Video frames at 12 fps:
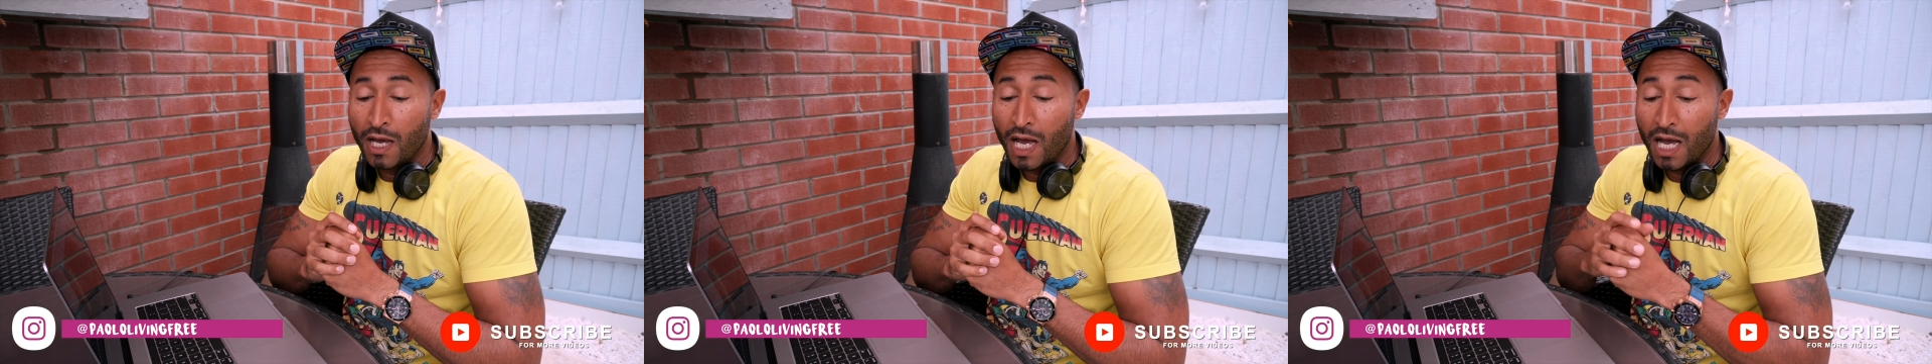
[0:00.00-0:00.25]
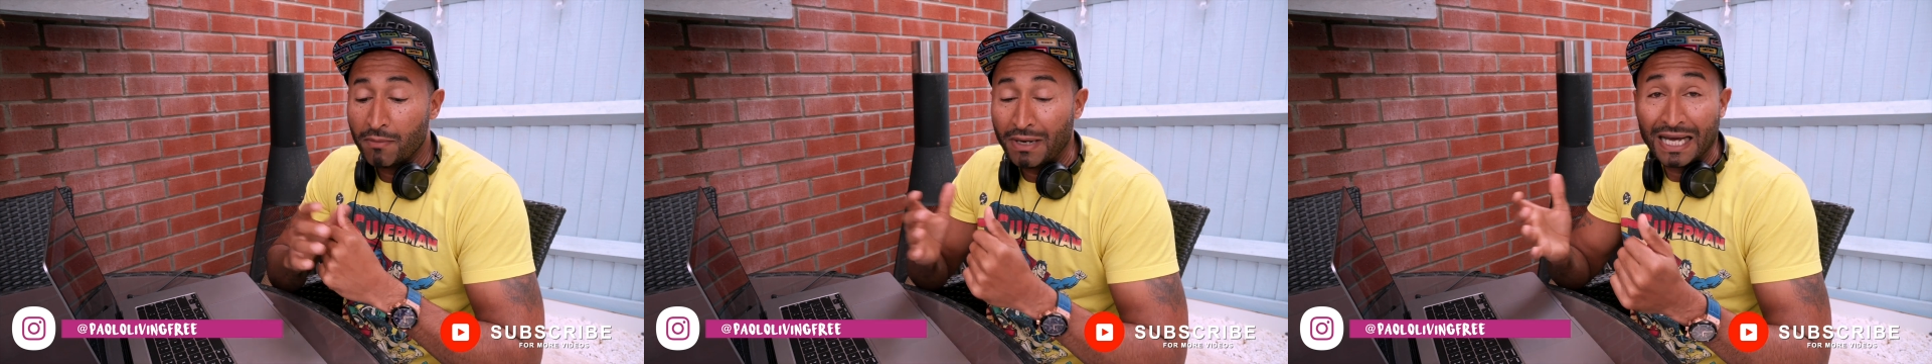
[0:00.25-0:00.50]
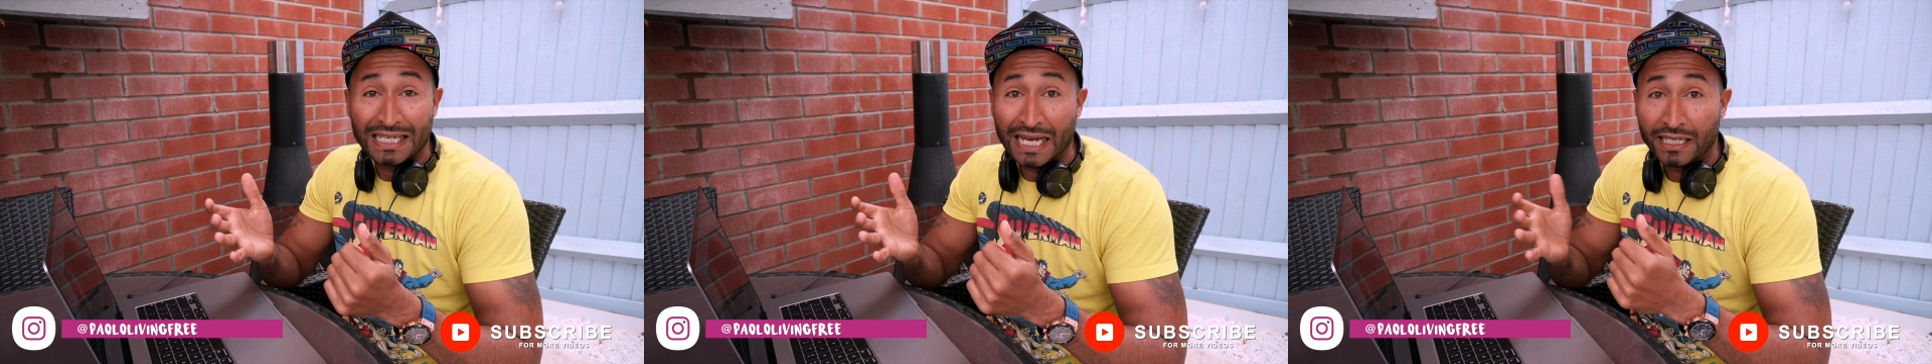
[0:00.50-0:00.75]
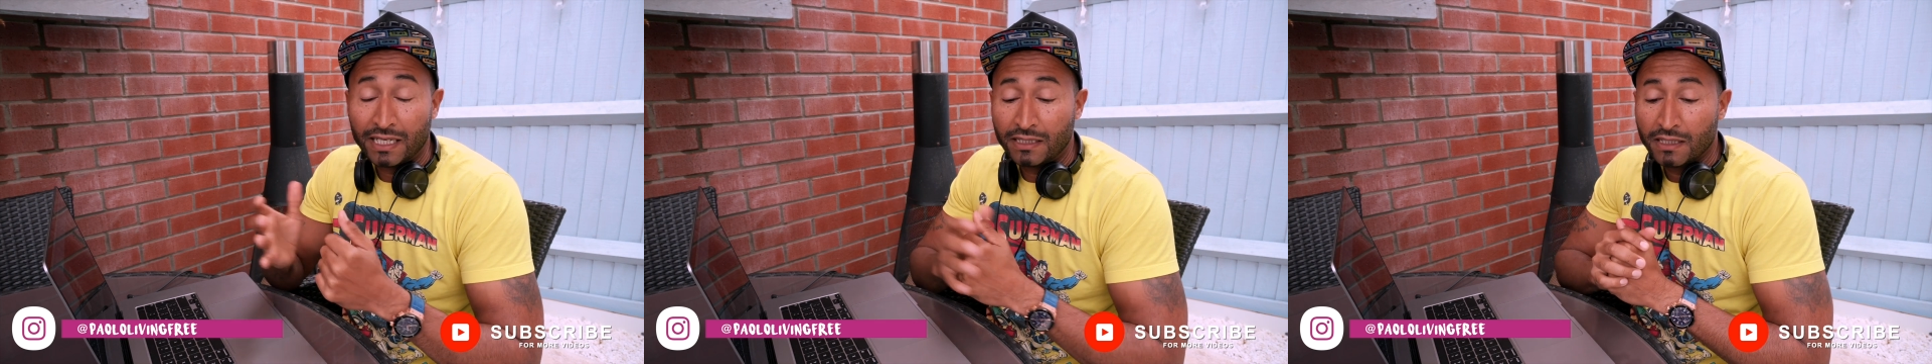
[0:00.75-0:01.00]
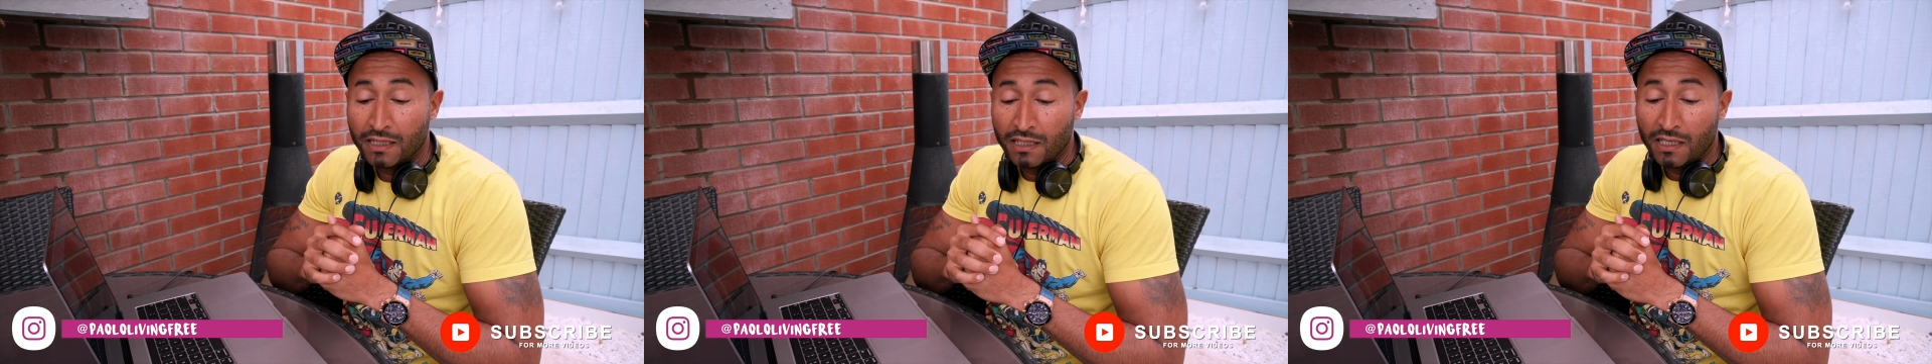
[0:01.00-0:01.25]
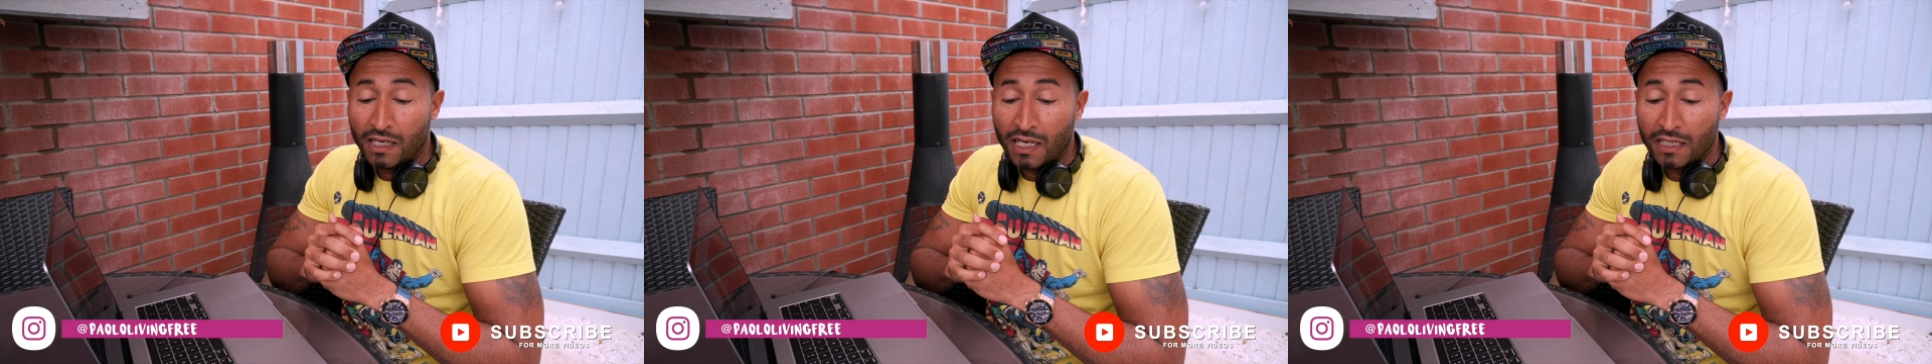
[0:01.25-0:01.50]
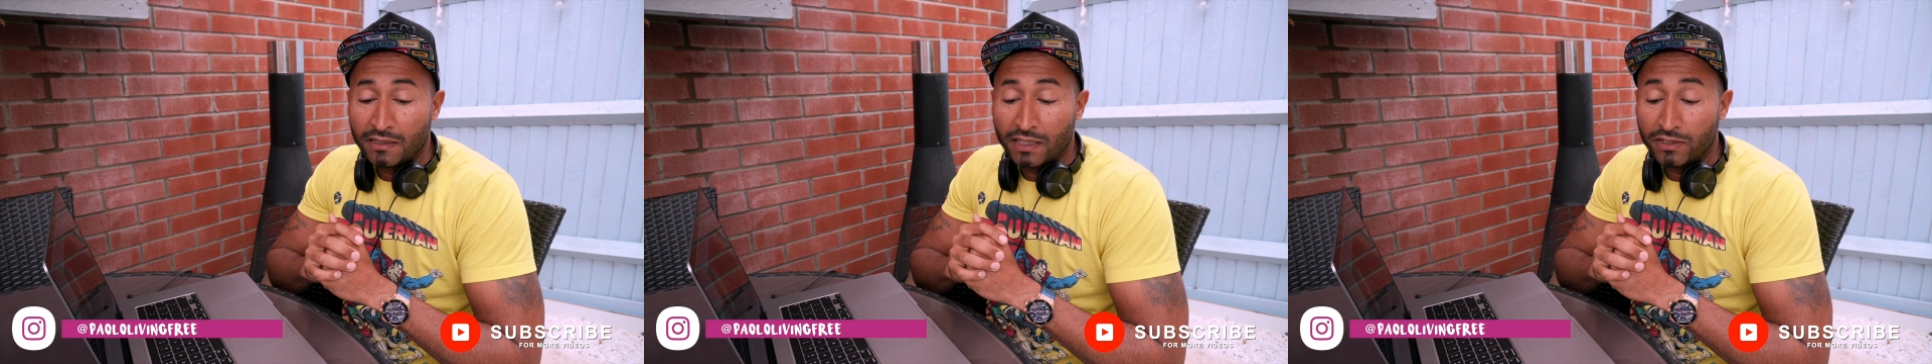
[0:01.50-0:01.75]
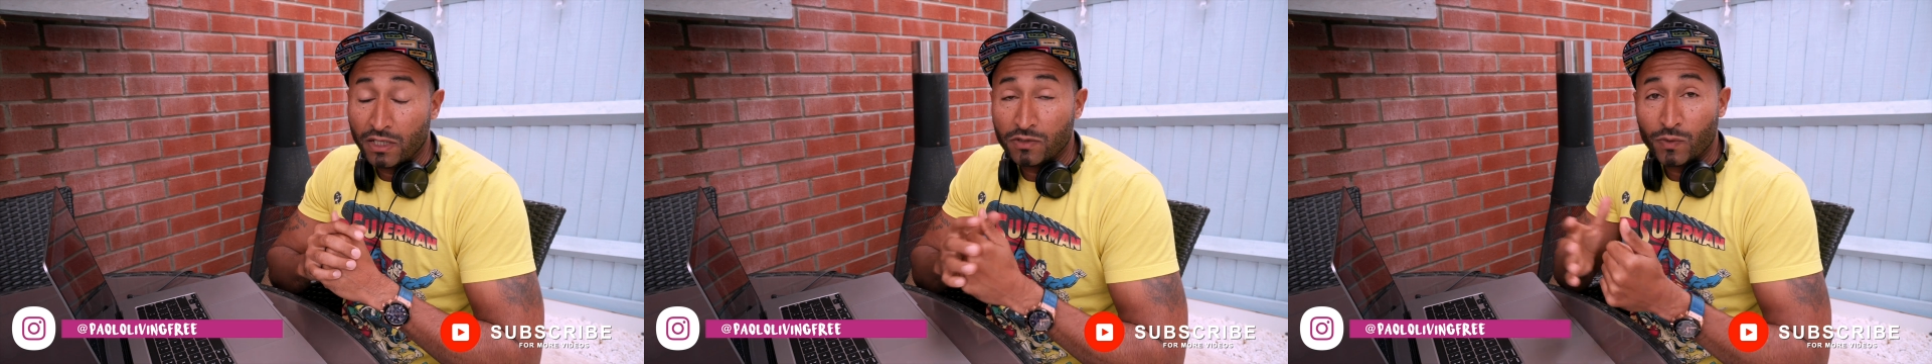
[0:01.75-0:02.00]
I like it. And
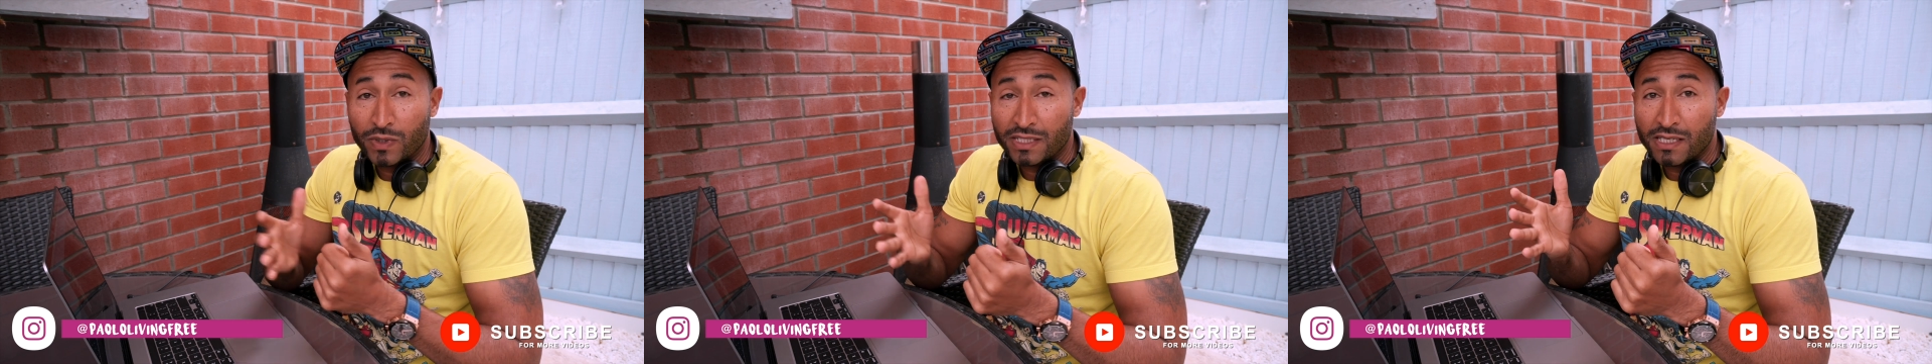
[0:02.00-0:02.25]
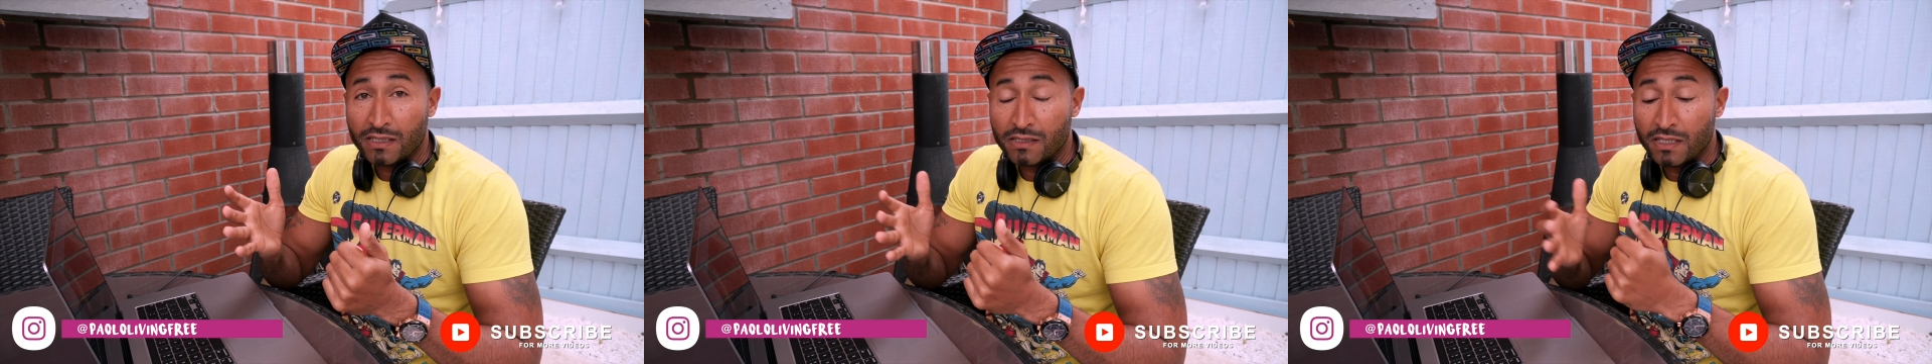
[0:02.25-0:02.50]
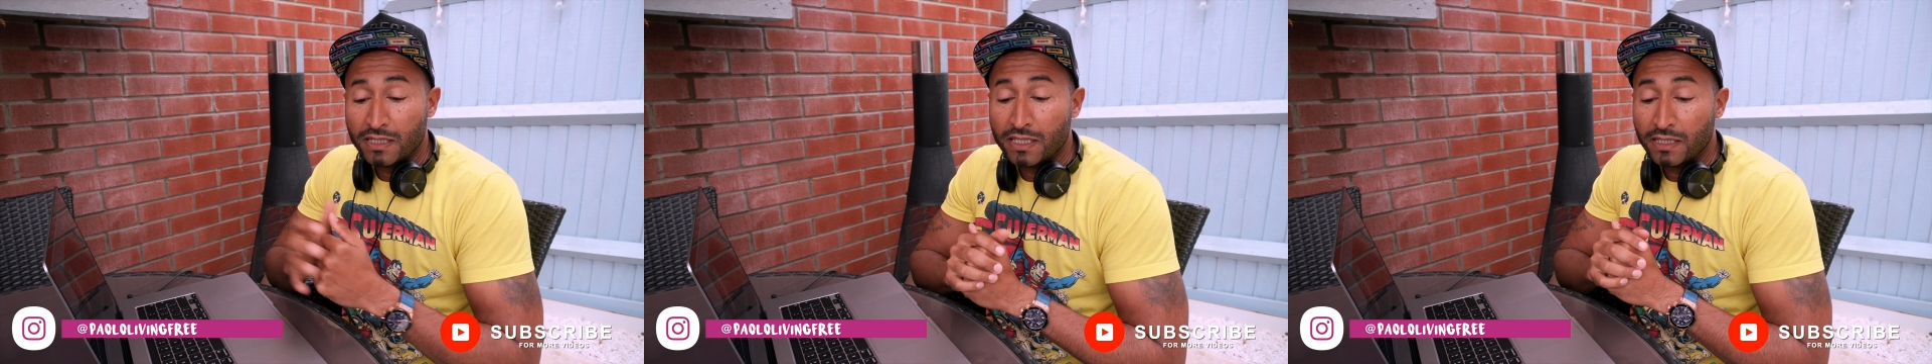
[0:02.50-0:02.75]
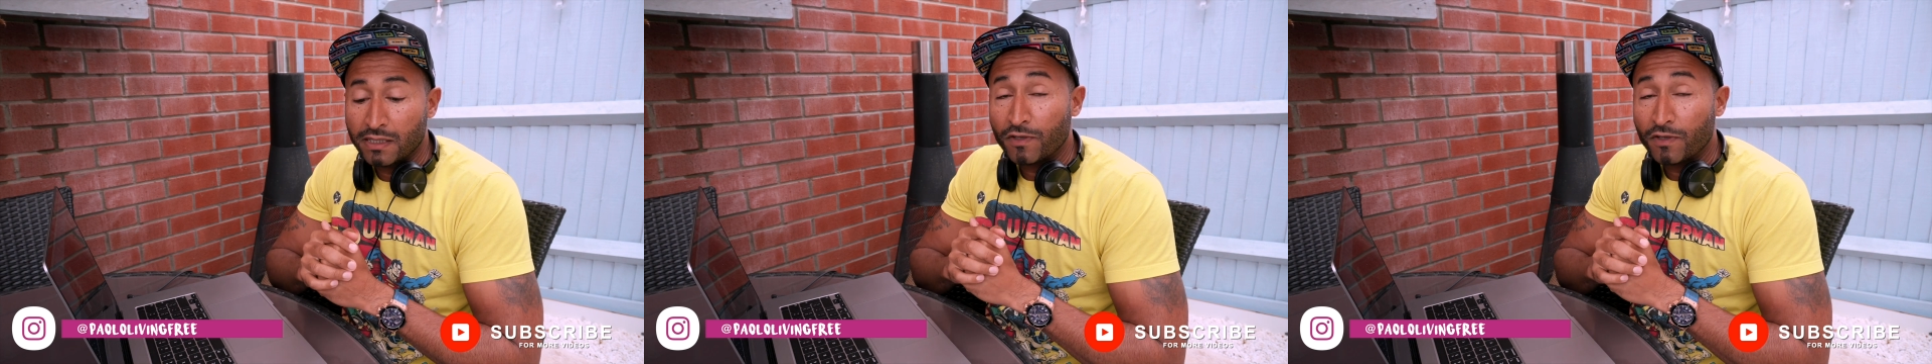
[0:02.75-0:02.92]
it does what it says on the tin.